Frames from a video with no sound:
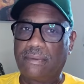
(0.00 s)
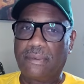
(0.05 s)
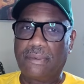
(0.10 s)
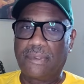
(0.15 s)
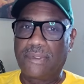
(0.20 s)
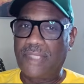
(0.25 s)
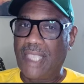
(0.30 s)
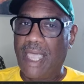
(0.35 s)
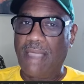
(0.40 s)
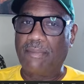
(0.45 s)

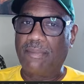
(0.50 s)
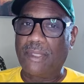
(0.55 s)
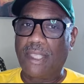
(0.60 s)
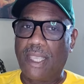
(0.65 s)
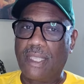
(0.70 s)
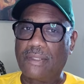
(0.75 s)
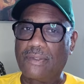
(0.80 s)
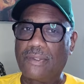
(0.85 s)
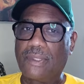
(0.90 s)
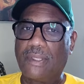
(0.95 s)

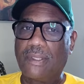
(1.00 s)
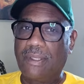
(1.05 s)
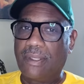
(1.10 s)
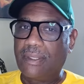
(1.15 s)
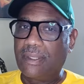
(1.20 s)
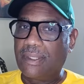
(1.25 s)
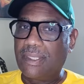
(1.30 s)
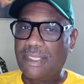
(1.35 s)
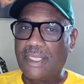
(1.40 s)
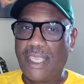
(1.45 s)
Top-notch,
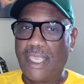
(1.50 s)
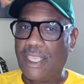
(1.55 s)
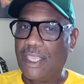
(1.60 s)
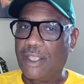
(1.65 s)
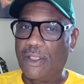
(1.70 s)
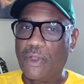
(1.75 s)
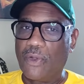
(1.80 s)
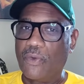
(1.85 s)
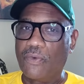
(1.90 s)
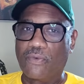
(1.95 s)
can't
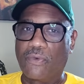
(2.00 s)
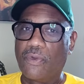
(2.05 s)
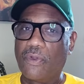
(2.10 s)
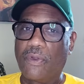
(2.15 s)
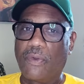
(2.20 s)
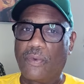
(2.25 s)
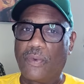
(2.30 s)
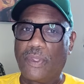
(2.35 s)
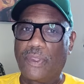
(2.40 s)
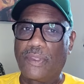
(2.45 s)
go
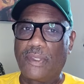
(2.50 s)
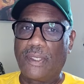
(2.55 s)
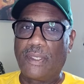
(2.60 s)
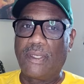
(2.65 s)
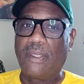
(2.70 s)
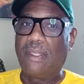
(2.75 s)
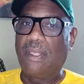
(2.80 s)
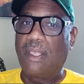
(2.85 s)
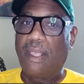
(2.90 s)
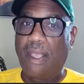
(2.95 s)
wrong with it,
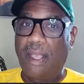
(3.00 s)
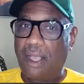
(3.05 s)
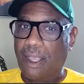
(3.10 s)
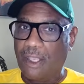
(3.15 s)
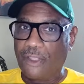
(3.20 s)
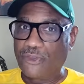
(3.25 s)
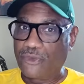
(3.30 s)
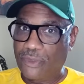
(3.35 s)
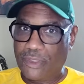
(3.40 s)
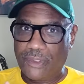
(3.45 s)

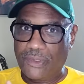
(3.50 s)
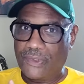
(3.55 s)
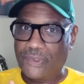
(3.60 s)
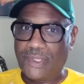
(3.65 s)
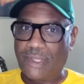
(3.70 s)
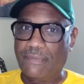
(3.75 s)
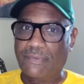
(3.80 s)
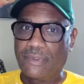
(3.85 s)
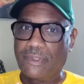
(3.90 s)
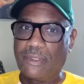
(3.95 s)

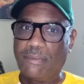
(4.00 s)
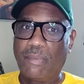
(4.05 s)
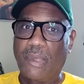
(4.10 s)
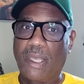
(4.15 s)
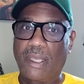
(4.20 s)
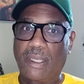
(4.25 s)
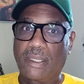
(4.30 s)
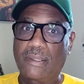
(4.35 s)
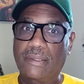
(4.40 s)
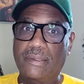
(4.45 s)

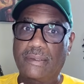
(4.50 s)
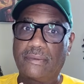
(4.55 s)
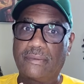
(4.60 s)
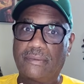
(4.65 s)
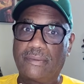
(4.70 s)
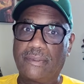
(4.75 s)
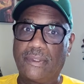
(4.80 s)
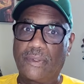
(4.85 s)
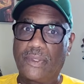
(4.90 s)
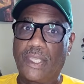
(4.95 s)
$170.
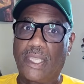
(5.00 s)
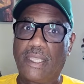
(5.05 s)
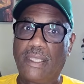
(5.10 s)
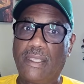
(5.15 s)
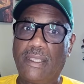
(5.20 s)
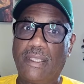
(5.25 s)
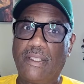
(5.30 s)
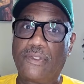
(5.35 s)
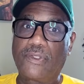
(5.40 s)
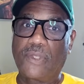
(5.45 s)
Okay,
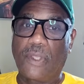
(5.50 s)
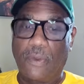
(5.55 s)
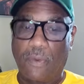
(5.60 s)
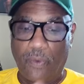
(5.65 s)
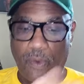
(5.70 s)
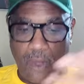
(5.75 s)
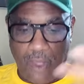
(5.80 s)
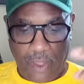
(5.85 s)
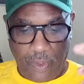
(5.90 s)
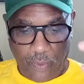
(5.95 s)
so
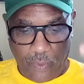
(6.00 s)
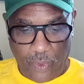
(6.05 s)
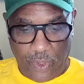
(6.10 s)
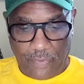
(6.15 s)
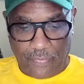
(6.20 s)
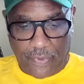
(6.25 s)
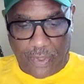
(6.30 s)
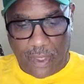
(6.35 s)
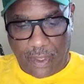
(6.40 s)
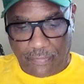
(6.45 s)
we've
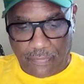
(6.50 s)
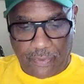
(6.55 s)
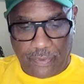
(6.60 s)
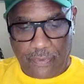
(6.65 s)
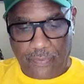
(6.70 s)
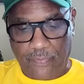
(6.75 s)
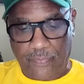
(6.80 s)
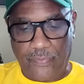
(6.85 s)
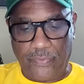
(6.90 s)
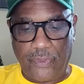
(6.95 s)
covered
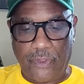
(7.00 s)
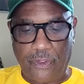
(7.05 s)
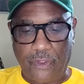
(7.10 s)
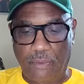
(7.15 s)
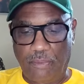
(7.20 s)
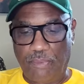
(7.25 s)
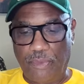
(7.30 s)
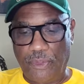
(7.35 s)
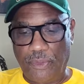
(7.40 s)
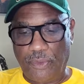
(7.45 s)
the
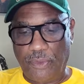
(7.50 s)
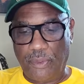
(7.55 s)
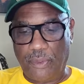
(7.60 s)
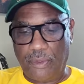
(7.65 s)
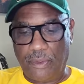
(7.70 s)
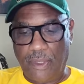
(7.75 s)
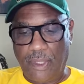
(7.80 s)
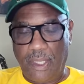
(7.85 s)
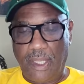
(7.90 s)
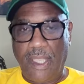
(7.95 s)
computer,
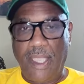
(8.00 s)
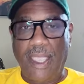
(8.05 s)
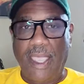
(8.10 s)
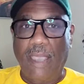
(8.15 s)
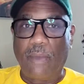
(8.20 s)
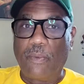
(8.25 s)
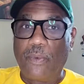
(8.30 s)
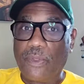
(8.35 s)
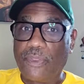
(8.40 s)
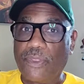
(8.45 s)

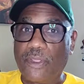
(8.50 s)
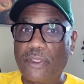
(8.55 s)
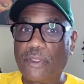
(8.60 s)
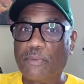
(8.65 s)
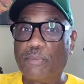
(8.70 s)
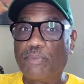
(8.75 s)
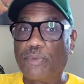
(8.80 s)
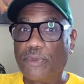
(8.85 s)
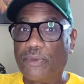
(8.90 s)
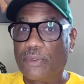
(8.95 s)
and with the
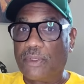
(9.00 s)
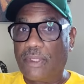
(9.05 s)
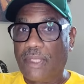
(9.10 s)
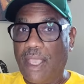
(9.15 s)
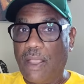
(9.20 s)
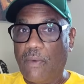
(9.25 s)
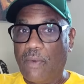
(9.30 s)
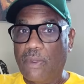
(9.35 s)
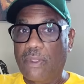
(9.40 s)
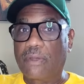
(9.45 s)
computer now
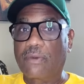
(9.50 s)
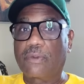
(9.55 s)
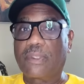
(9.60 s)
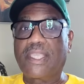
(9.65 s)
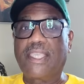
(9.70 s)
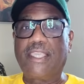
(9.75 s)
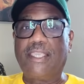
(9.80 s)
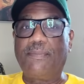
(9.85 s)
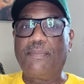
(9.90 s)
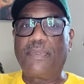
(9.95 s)
we're going to
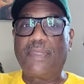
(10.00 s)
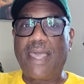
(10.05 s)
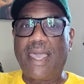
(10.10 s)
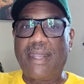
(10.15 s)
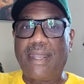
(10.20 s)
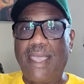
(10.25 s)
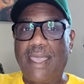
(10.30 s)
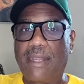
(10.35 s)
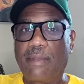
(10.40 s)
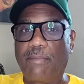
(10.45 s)
keep that
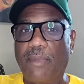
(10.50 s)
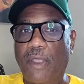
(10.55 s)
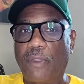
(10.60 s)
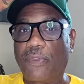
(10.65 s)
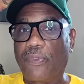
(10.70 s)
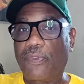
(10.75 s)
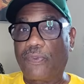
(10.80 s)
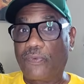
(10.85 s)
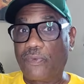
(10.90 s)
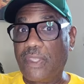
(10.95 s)
at
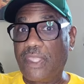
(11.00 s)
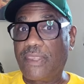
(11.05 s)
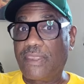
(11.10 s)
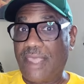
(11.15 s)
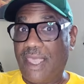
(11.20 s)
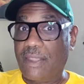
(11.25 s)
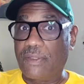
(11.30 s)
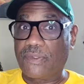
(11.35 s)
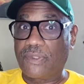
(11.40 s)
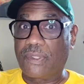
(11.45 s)
about
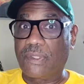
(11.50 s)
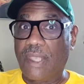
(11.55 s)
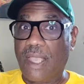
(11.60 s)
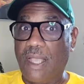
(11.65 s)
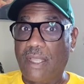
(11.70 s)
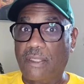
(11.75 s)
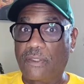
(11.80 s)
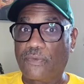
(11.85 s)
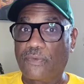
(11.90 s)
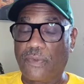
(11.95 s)

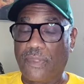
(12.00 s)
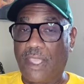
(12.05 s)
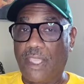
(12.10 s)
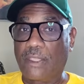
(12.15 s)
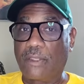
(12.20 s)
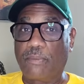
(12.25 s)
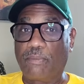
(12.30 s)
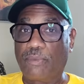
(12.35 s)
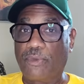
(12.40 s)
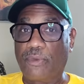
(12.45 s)
$3,000 for that
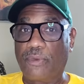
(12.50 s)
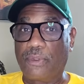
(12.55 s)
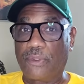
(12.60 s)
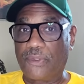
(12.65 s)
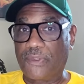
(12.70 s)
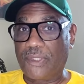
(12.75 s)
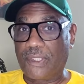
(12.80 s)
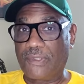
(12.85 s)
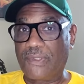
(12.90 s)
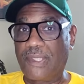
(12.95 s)
computer.
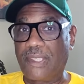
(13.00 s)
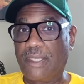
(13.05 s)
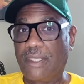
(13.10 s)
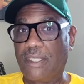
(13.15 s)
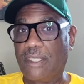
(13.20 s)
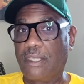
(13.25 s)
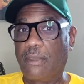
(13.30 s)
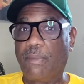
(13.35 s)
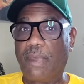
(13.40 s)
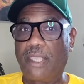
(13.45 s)
16
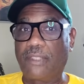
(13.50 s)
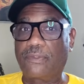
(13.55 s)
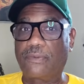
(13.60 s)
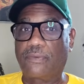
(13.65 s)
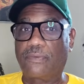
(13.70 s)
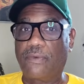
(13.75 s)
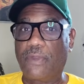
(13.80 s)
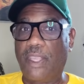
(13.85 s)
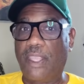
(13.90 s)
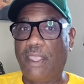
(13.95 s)
gigabytes of
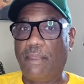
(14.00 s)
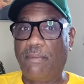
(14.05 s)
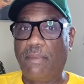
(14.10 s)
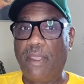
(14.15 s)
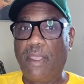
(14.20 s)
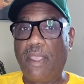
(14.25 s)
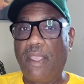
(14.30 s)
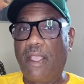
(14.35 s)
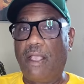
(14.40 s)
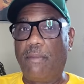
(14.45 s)
RAM,
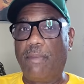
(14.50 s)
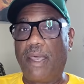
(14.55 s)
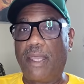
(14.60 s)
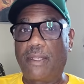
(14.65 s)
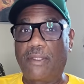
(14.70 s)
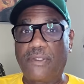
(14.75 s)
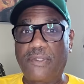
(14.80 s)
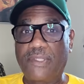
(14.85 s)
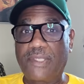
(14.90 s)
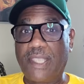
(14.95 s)
about a
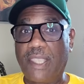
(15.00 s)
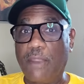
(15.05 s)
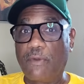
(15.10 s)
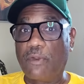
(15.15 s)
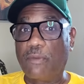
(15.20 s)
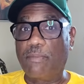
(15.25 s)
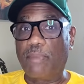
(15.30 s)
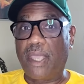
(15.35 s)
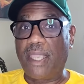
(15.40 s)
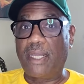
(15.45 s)

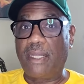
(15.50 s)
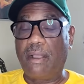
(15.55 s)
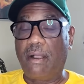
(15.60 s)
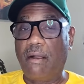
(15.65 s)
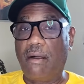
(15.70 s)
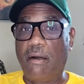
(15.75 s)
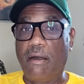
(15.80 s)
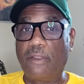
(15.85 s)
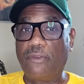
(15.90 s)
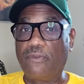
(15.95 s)
terabyte
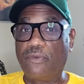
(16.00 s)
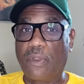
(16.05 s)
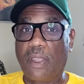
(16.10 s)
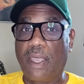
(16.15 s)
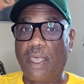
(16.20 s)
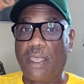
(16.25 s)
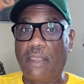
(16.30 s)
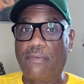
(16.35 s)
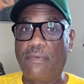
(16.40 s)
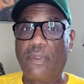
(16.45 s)
hard
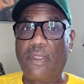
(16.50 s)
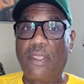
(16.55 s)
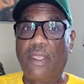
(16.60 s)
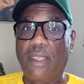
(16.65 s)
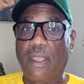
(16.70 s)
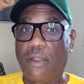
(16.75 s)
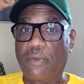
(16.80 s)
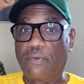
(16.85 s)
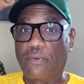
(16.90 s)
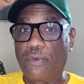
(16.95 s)
drive,
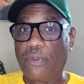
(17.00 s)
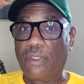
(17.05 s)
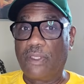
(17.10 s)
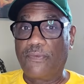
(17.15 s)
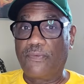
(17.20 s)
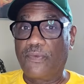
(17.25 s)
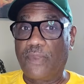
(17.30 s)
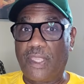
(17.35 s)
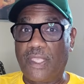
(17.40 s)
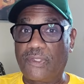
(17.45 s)
a really
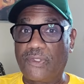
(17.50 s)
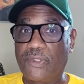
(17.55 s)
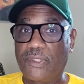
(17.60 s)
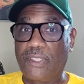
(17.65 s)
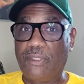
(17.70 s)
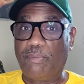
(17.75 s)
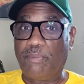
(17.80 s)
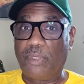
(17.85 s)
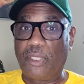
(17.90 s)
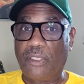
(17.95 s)
fast
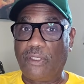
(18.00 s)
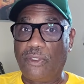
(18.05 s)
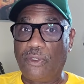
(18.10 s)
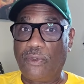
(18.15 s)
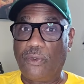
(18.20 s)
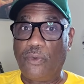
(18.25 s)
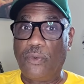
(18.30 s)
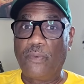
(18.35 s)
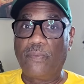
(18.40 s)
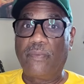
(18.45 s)

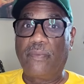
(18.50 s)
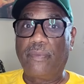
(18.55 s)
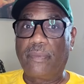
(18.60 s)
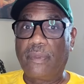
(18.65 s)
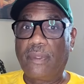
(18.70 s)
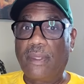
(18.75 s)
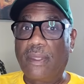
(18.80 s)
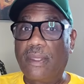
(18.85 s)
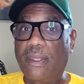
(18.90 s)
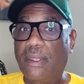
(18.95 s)
CPU.
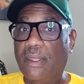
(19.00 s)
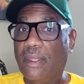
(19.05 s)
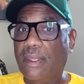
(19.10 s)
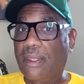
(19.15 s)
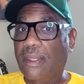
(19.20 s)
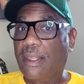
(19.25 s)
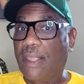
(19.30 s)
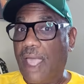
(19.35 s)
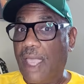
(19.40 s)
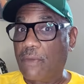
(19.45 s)

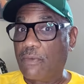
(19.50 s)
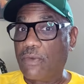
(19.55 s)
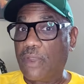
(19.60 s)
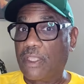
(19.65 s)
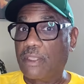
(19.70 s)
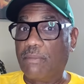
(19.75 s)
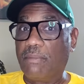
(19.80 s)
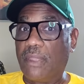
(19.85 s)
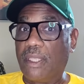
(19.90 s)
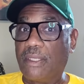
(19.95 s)
I
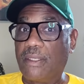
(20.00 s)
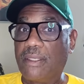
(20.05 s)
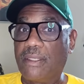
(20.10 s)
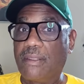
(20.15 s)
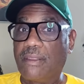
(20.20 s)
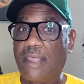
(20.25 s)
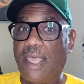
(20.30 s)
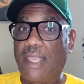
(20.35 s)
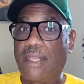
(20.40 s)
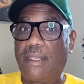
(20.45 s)
recommended
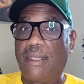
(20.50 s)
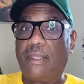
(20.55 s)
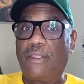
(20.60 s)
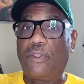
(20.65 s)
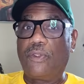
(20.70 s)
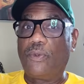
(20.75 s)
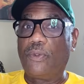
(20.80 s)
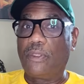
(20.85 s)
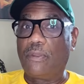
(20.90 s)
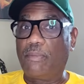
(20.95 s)
that
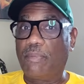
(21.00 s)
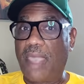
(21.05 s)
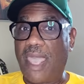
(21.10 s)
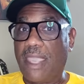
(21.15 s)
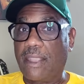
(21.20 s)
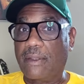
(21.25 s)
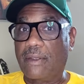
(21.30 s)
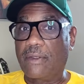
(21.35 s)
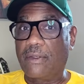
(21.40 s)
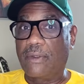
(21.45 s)

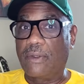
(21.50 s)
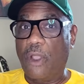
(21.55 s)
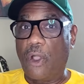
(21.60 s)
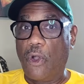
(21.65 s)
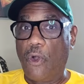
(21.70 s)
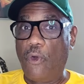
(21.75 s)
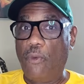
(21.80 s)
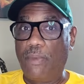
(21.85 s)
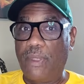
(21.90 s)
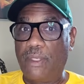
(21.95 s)
Hewlett-Packard
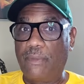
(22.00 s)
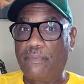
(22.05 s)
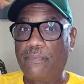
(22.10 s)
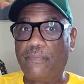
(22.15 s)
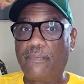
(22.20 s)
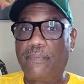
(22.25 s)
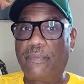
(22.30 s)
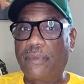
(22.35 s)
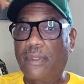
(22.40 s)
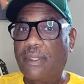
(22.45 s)
Omen.
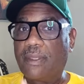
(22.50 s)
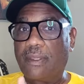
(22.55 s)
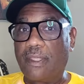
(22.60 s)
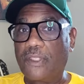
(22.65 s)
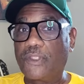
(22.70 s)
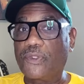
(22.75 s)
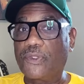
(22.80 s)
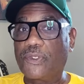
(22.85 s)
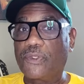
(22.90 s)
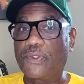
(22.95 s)

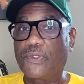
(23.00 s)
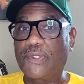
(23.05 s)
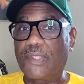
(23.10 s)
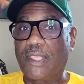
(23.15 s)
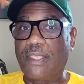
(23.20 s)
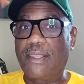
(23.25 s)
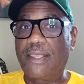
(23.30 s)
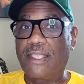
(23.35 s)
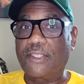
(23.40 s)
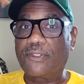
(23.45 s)
Let's just say
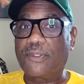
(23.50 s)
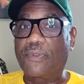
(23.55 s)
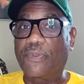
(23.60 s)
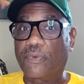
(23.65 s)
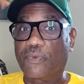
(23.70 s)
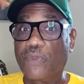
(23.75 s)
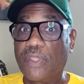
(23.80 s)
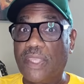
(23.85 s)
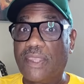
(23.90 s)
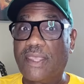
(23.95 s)
that's
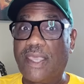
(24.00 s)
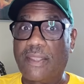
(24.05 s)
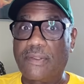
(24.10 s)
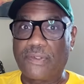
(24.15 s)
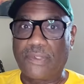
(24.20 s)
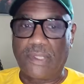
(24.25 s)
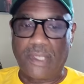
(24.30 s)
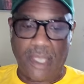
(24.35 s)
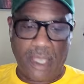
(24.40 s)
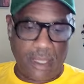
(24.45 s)

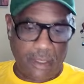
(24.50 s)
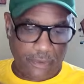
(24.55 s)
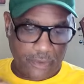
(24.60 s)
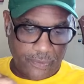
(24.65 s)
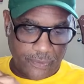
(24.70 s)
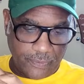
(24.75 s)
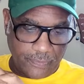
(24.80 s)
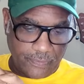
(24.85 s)
$3,000.